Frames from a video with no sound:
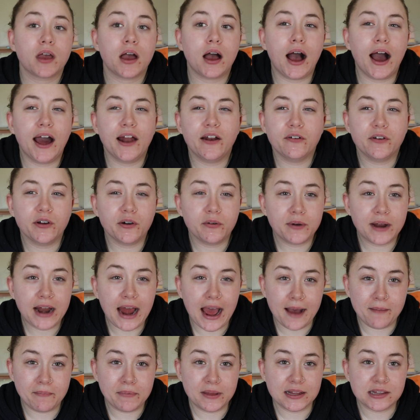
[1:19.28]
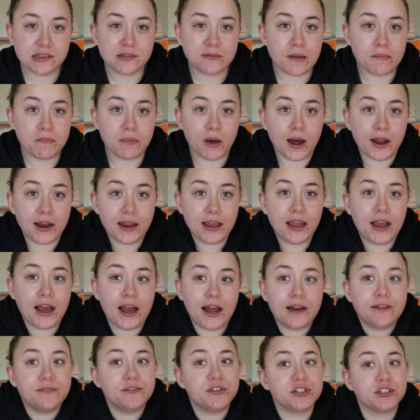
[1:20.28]
I don't know what happens. My body
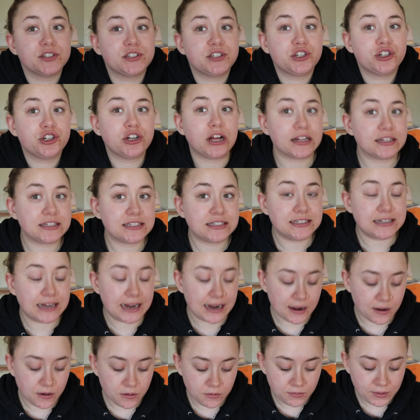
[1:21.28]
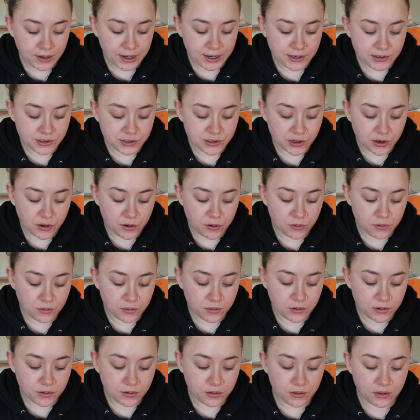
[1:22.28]
kind of just shuts down. I don't
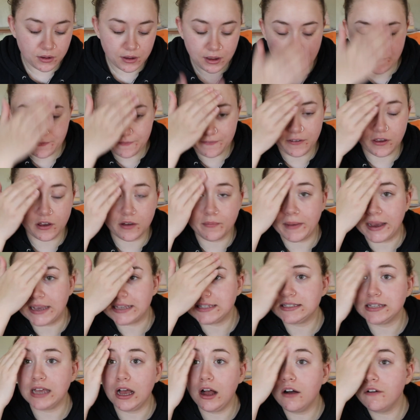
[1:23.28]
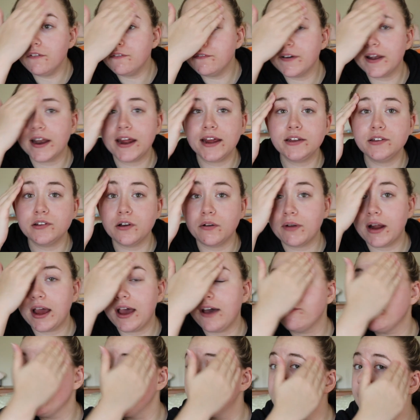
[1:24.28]
feel myself when I don't
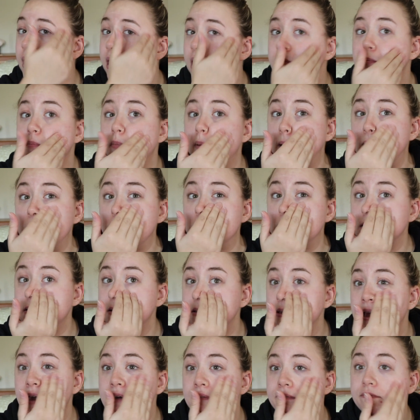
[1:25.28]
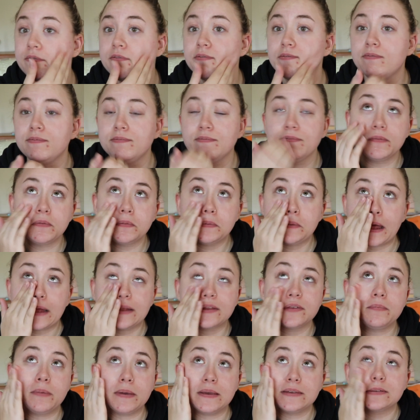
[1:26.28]
have a purpose. If
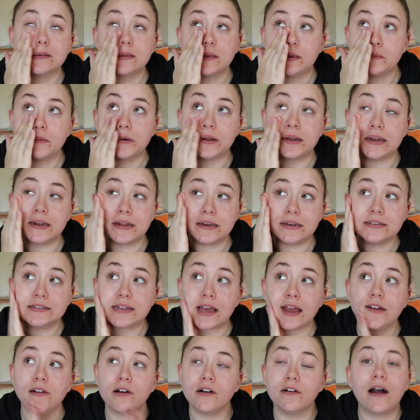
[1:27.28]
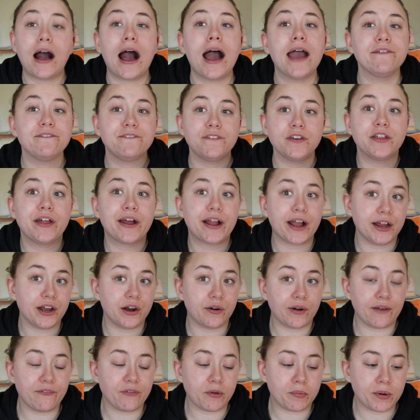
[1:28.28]
that's basically what it is. I feel like I
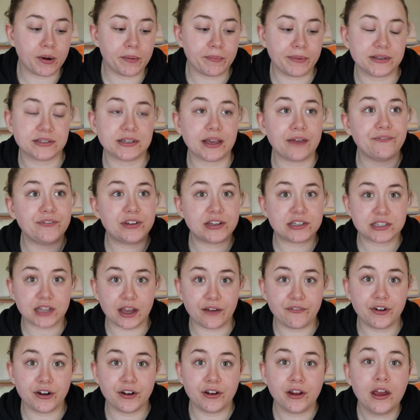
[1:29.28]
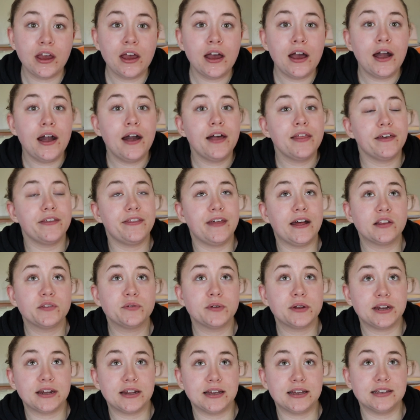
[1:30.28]
don't have a purpose. I've discovered that that's
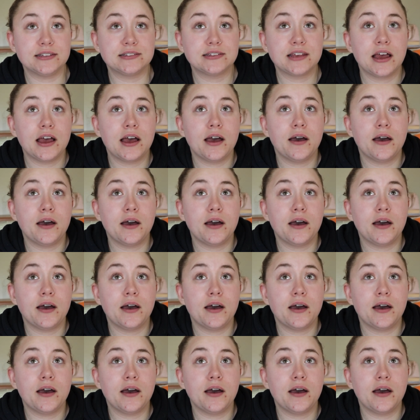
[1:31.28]
what it is.